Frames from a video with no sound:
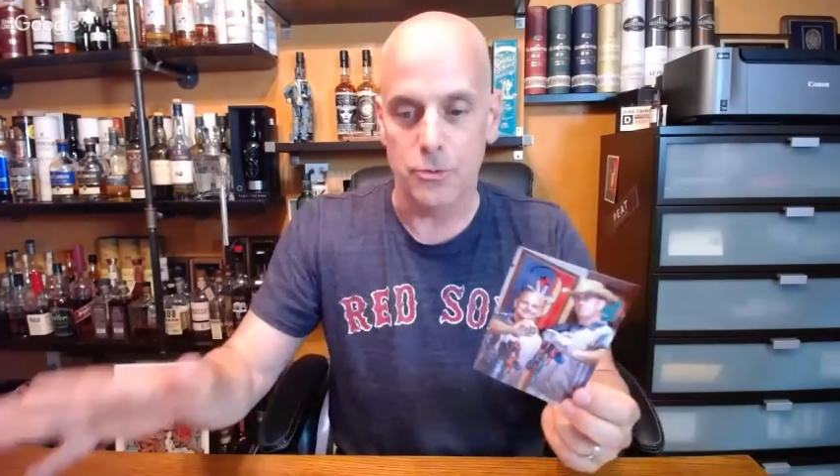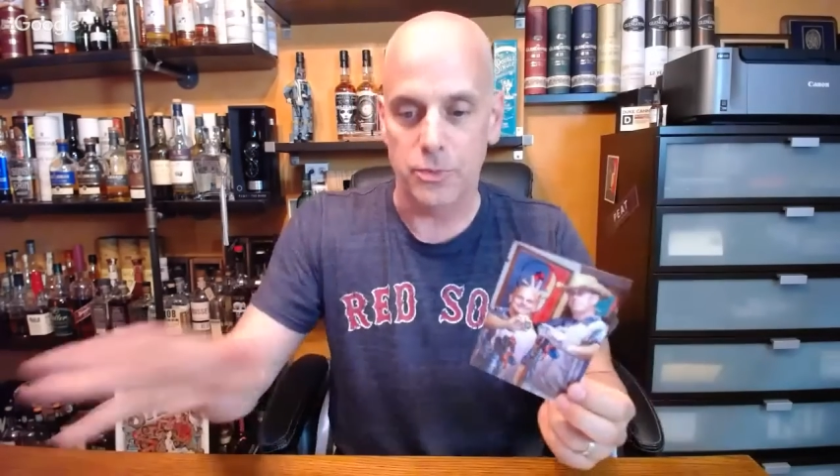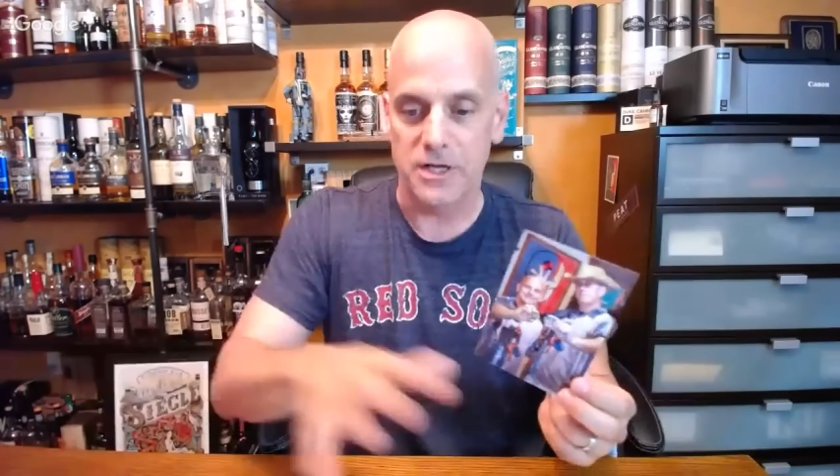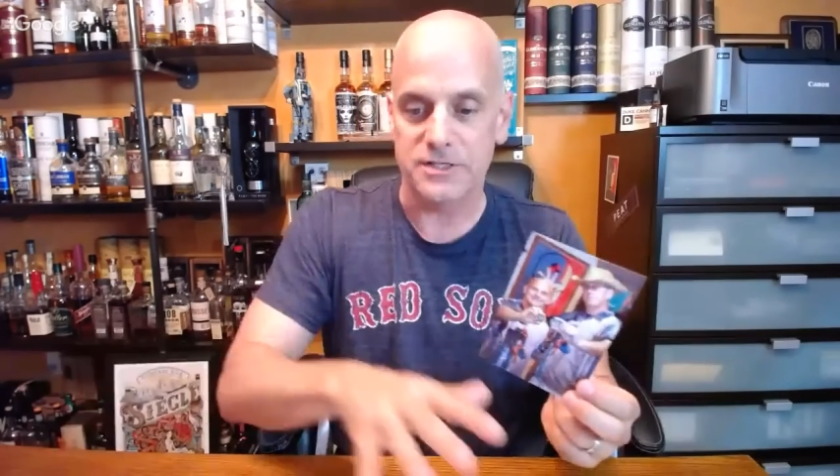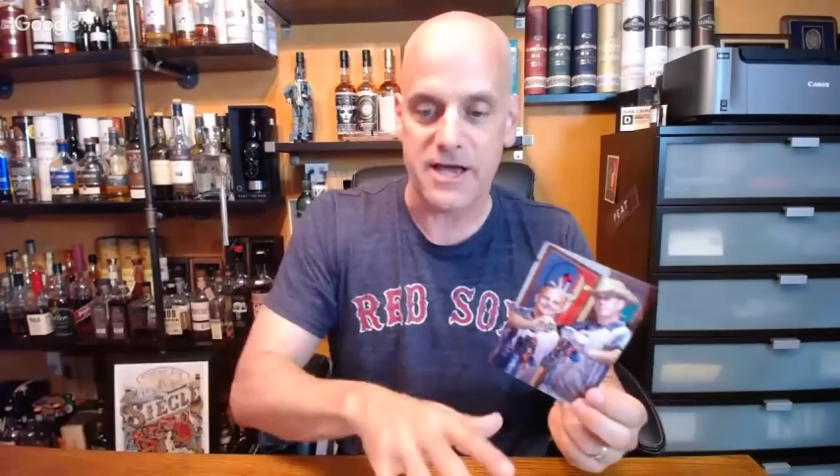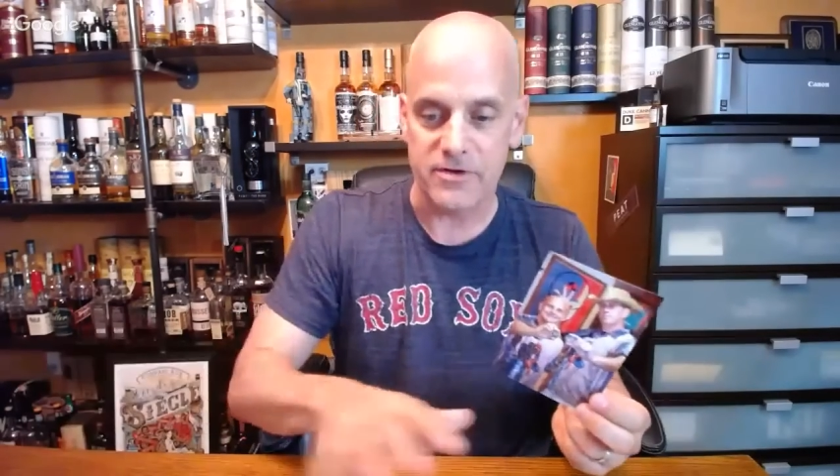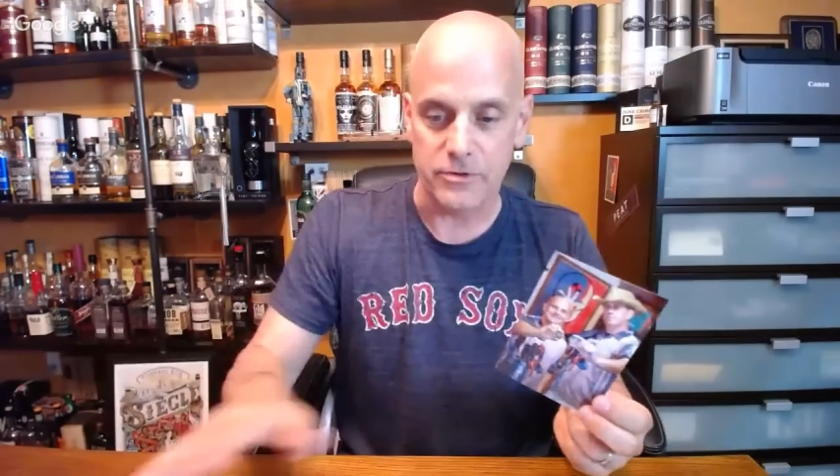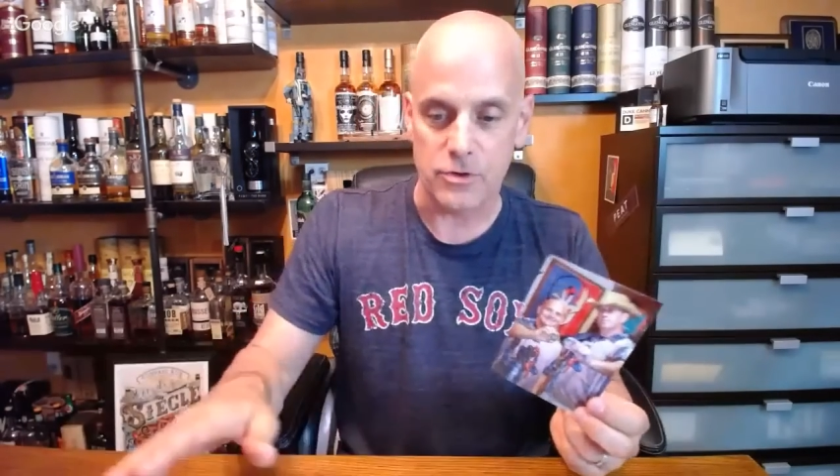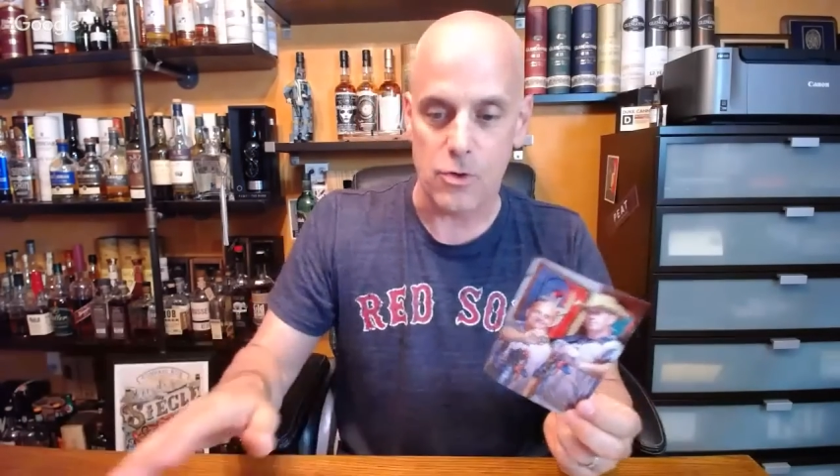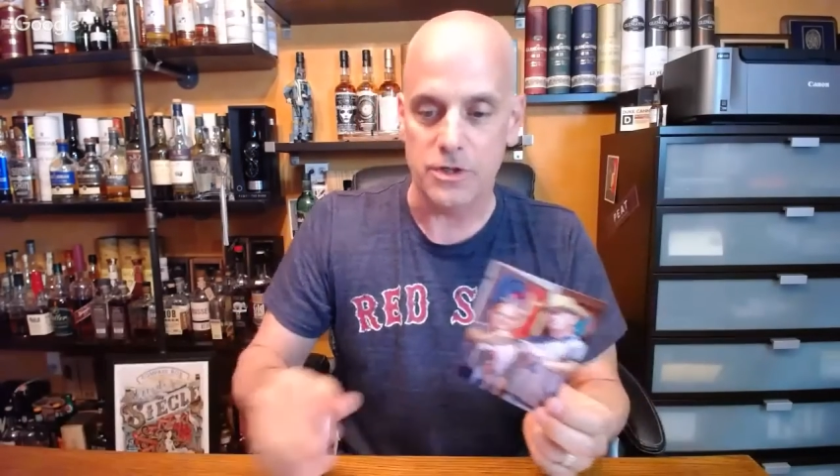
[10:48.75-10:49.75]
plus have
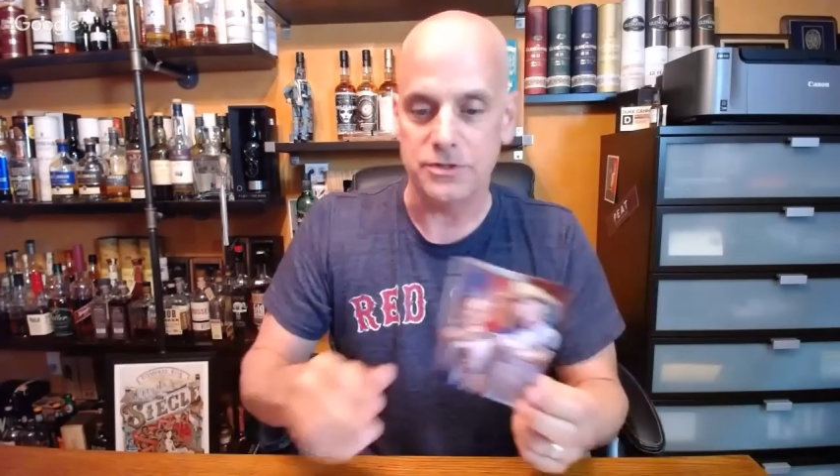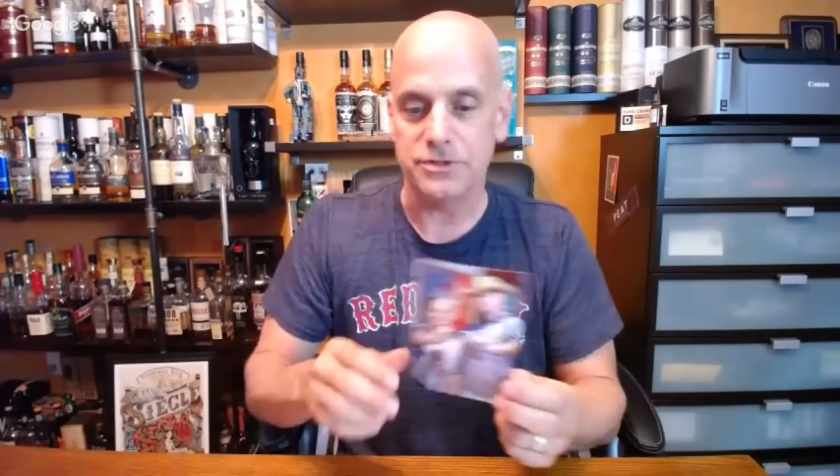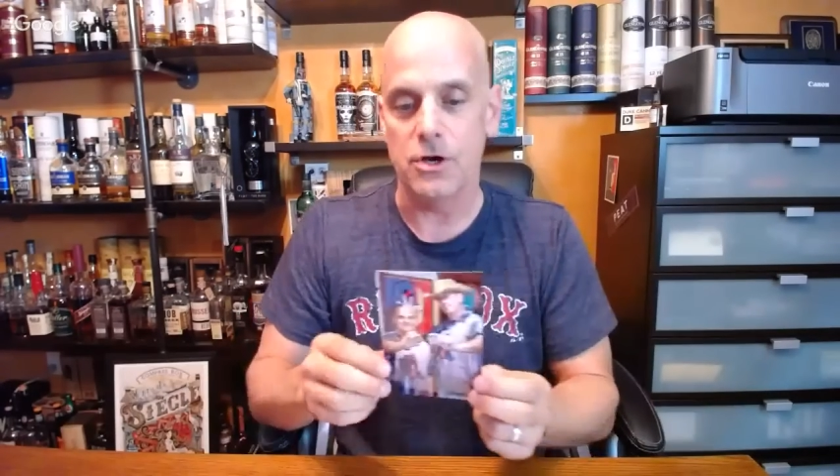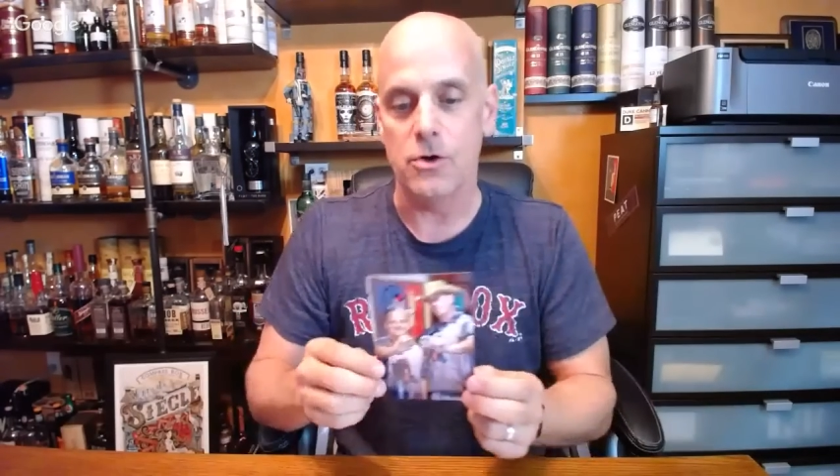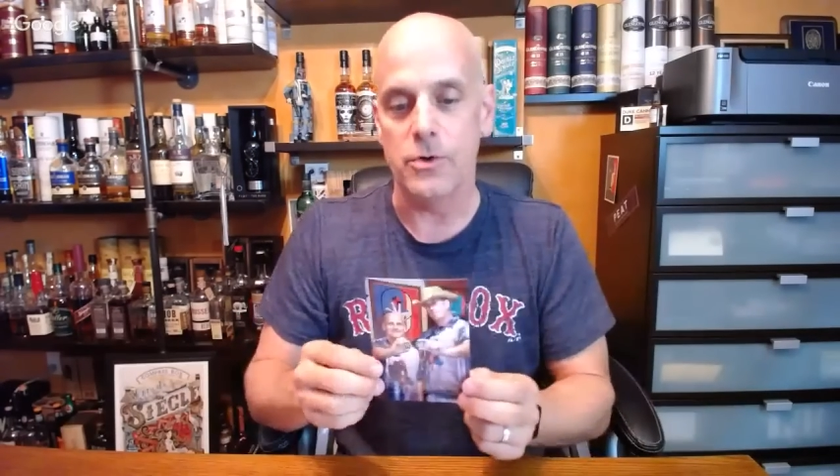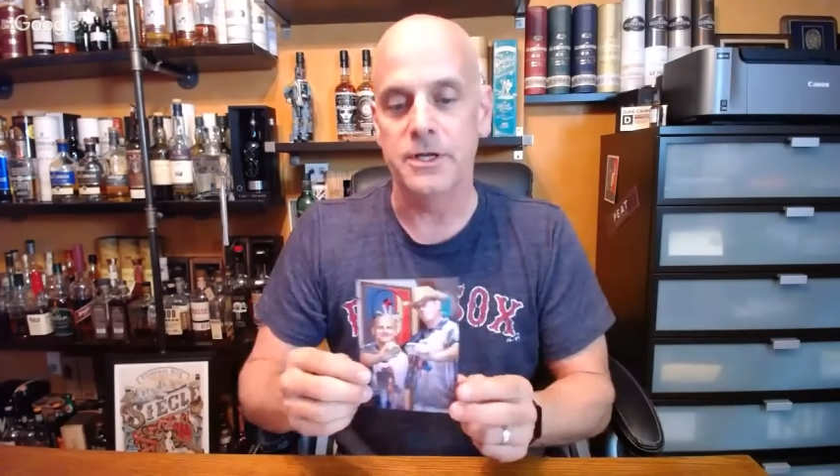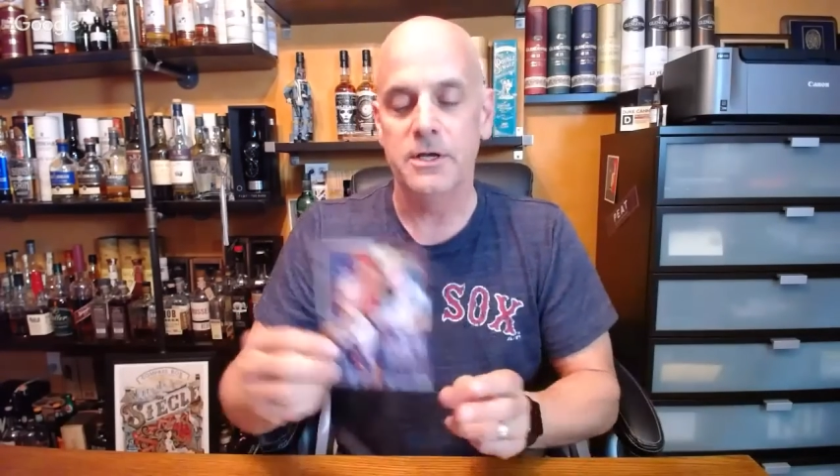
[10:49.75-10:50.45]
other coins going